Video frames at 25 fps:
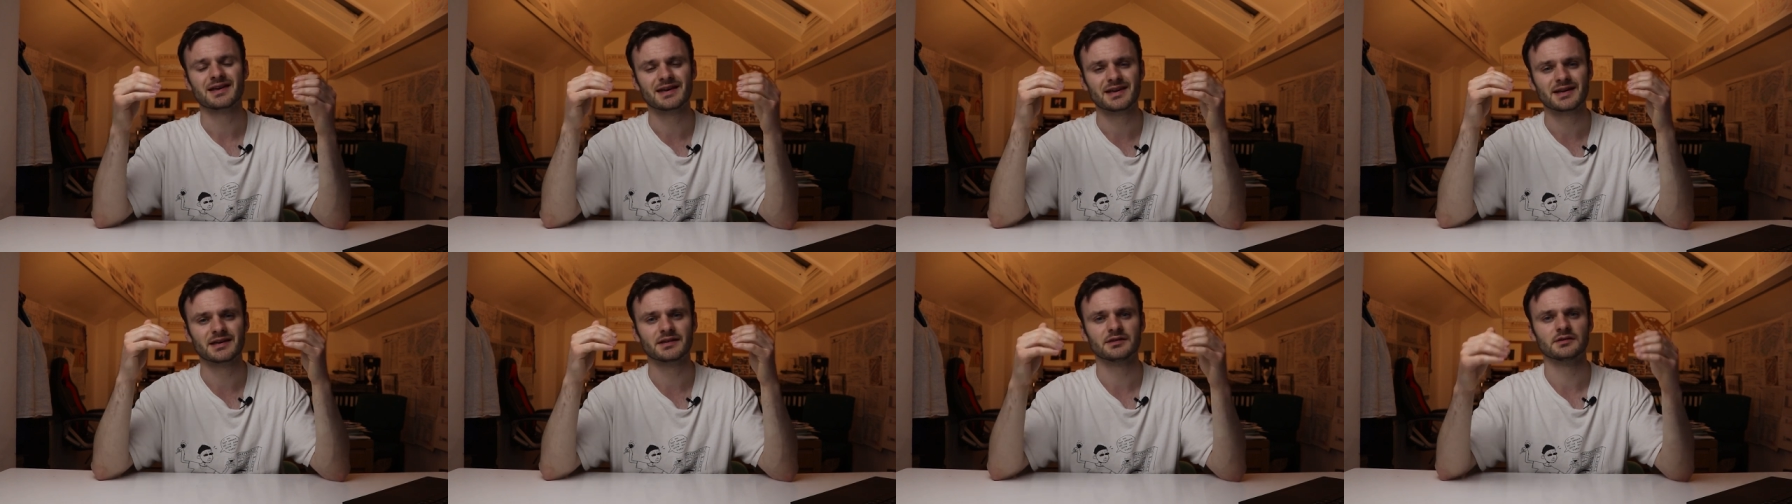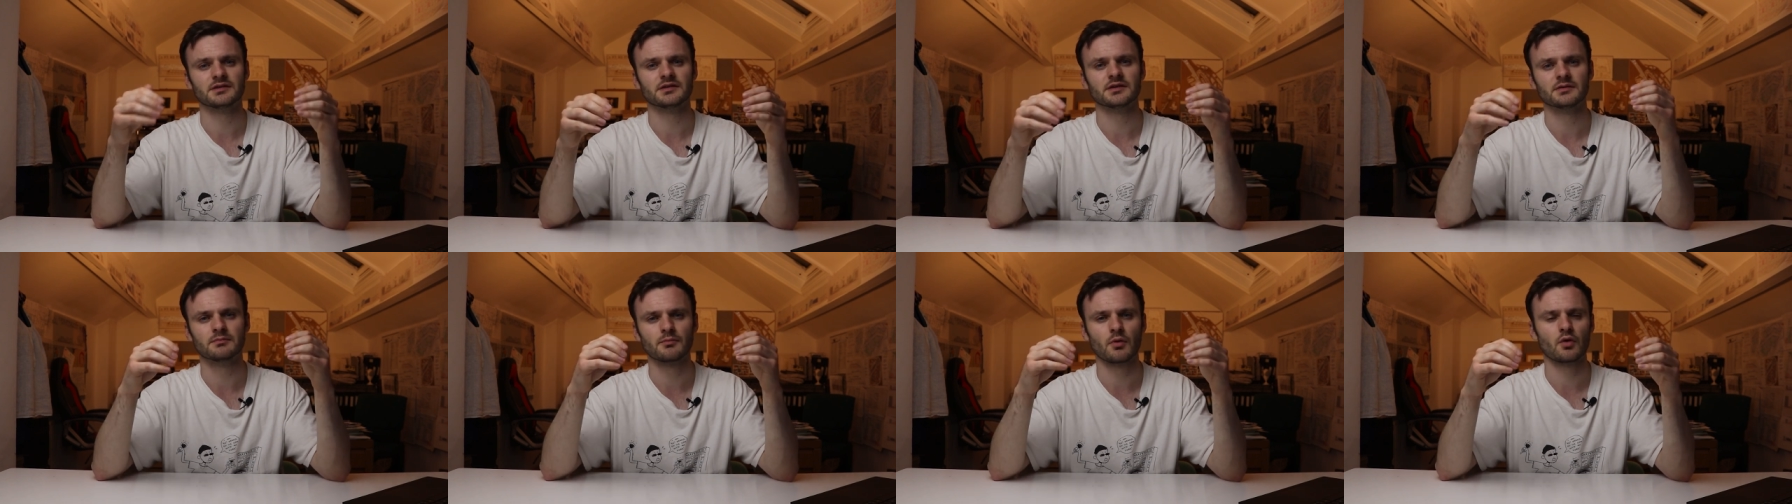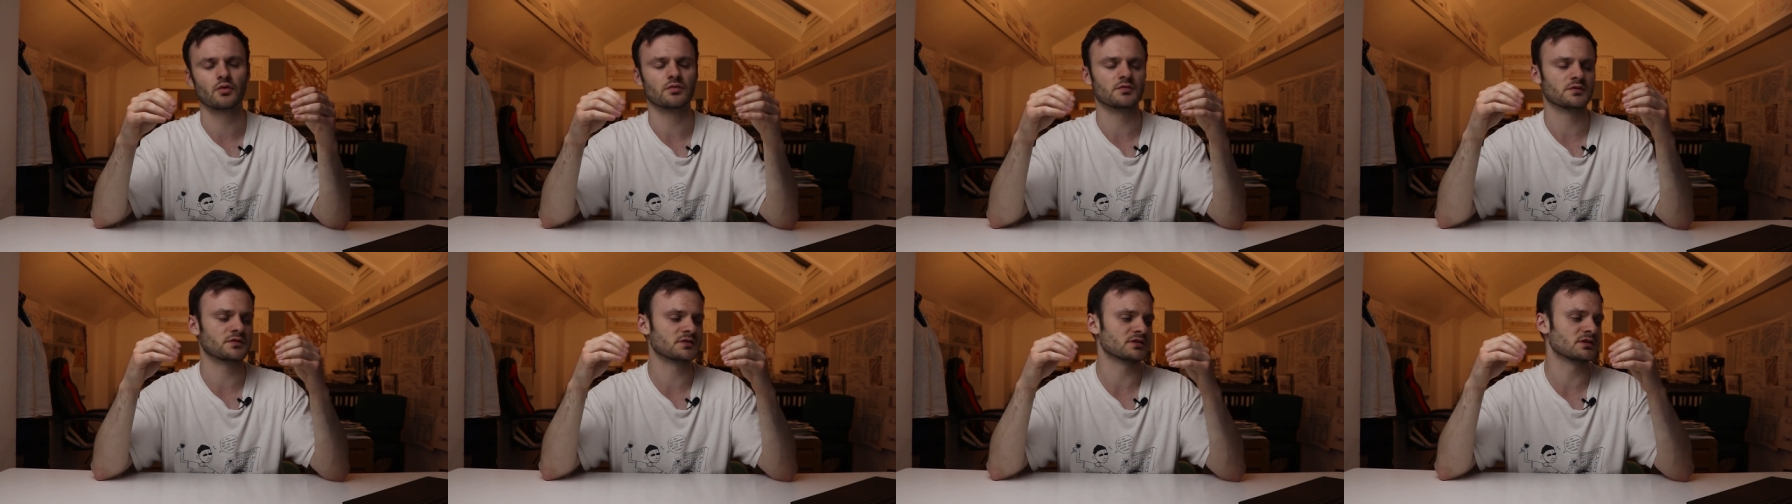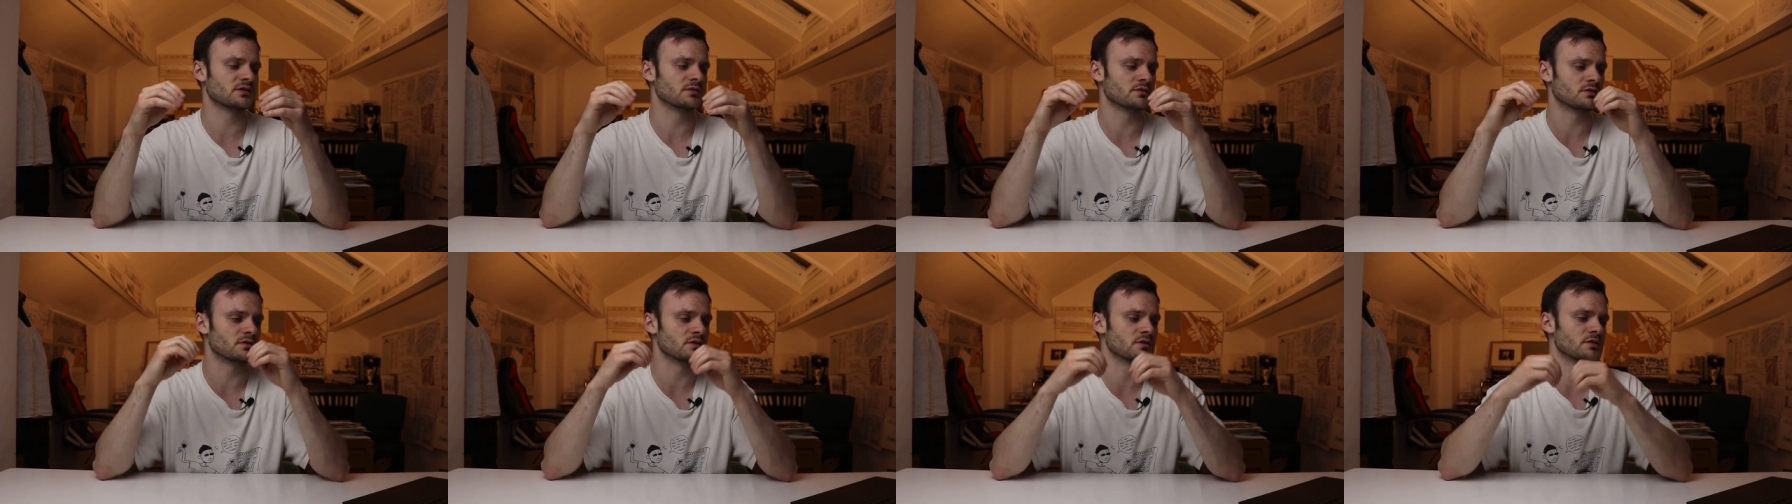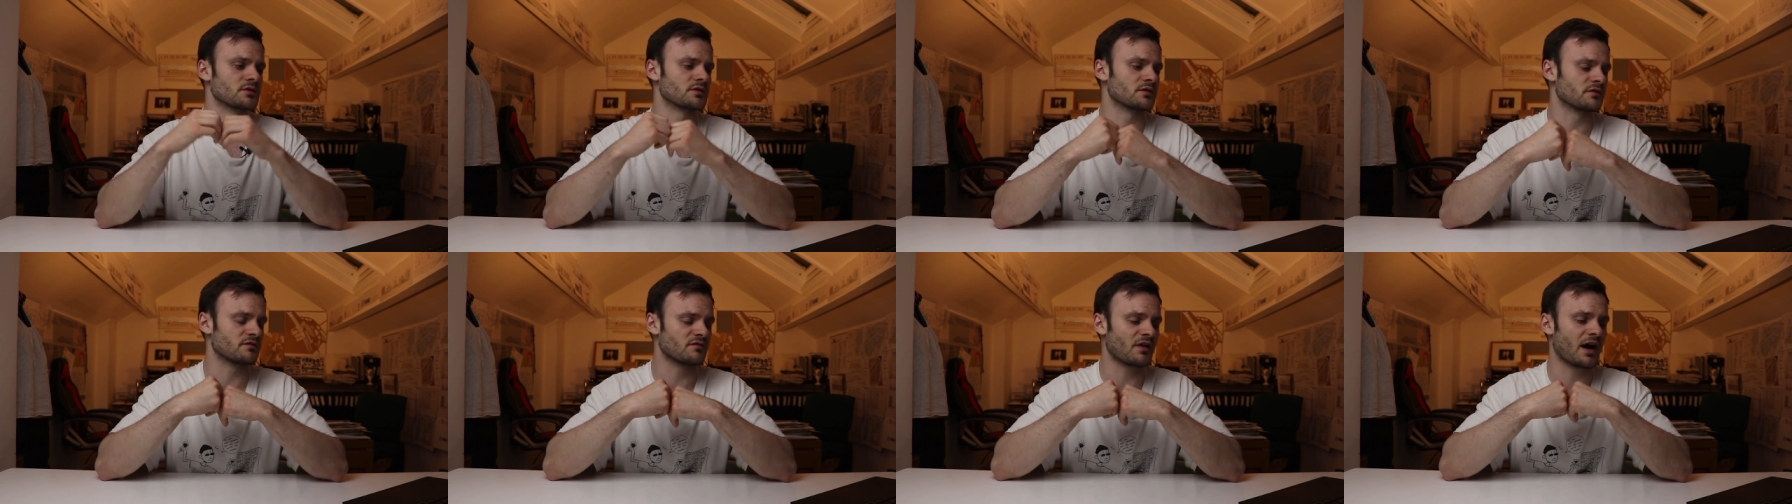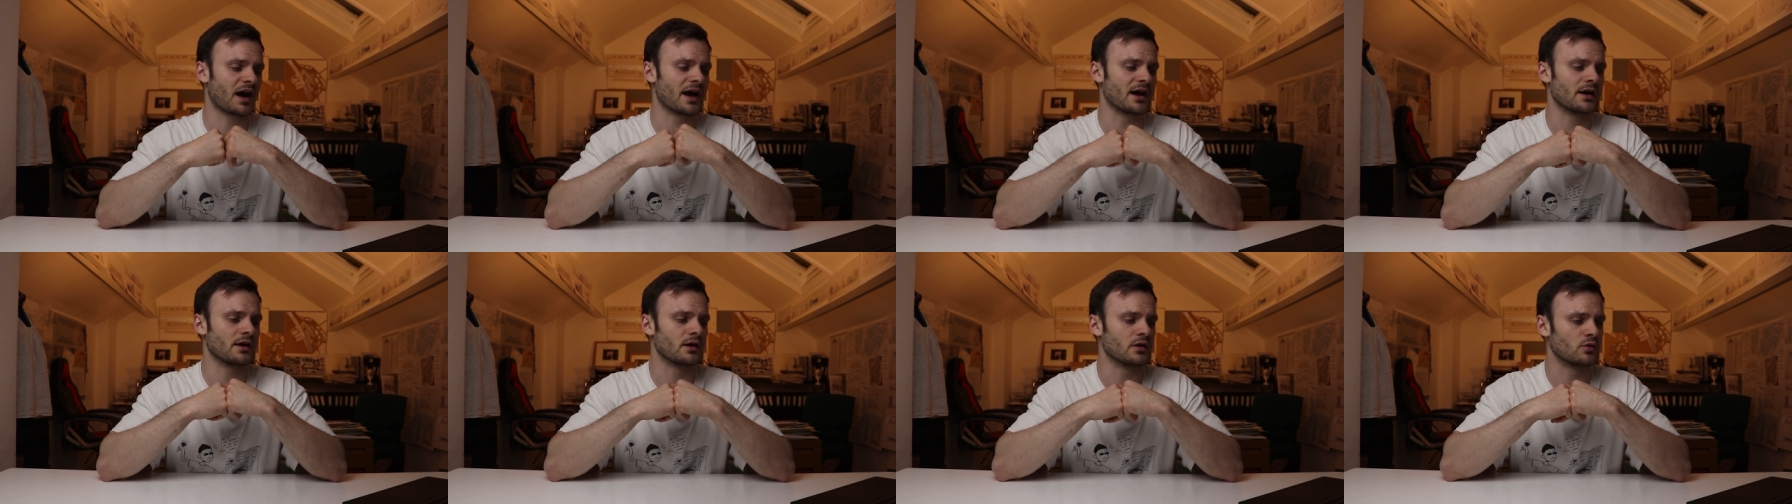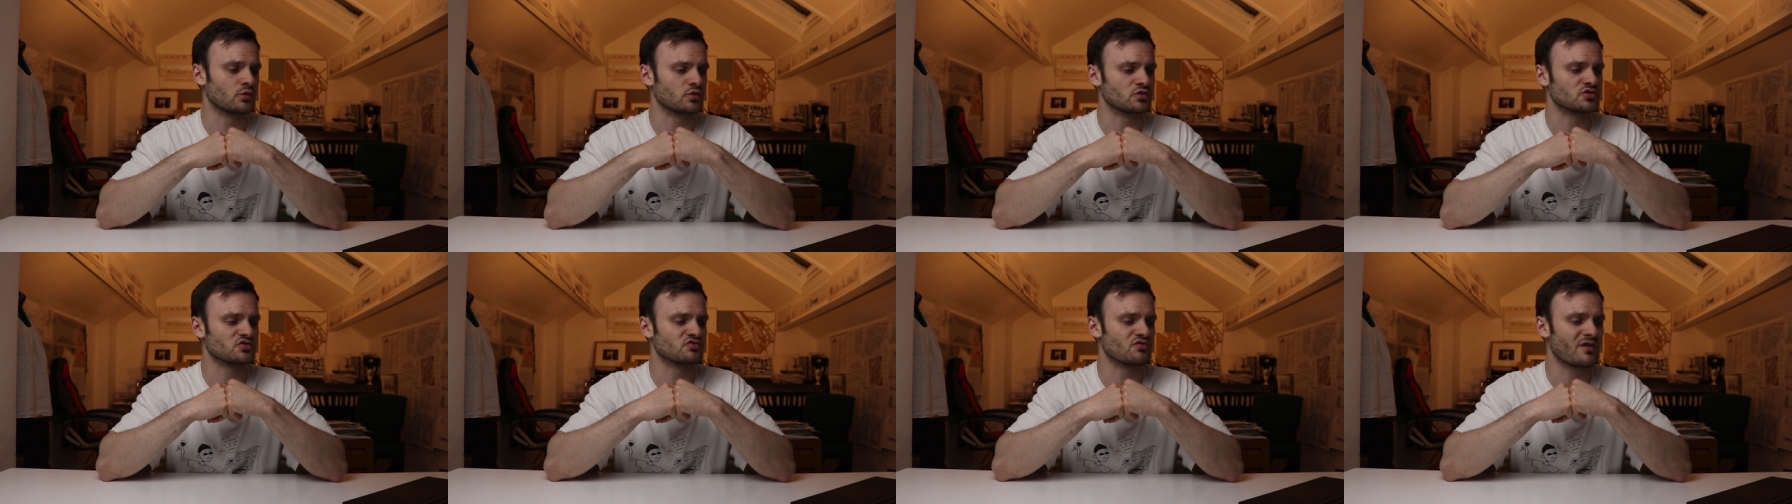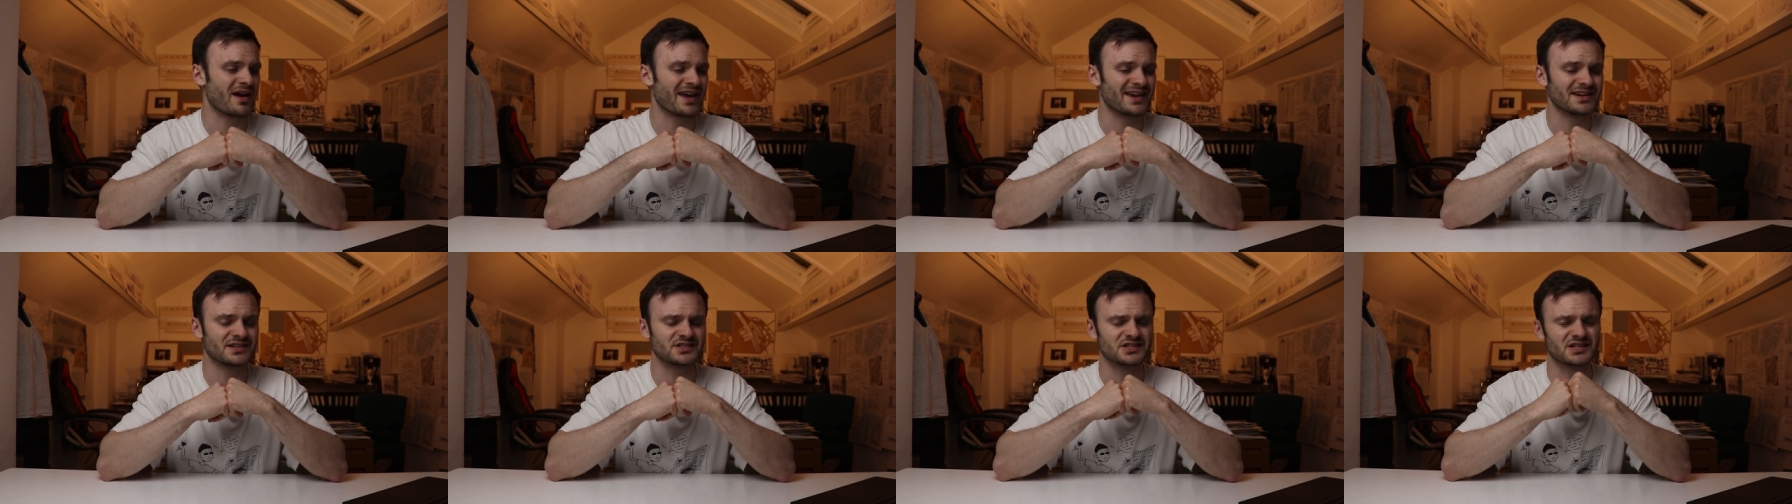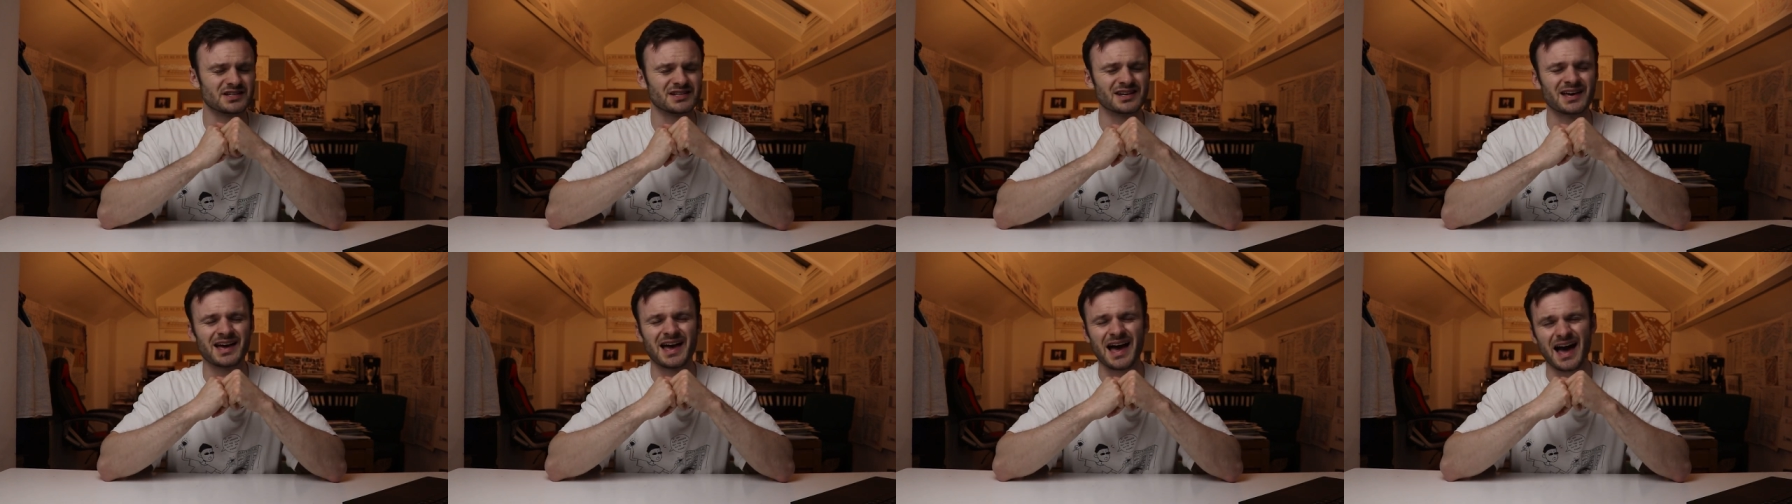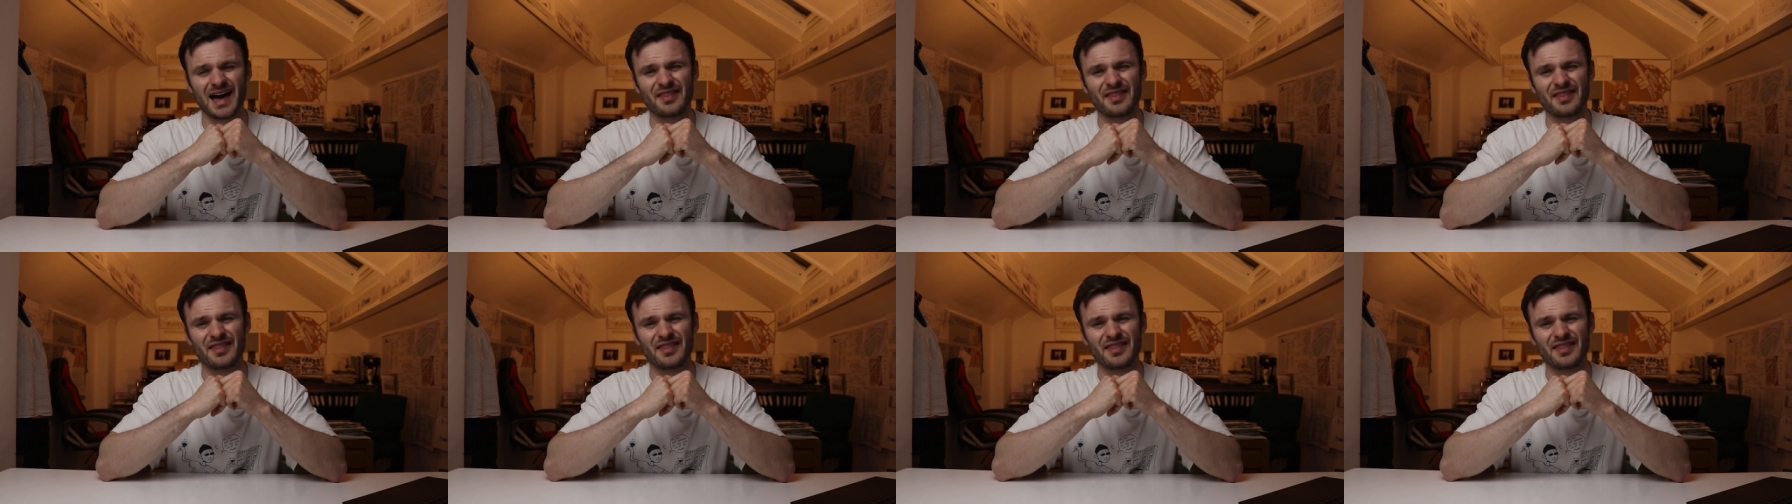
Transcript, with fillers: in the months that the fire was raging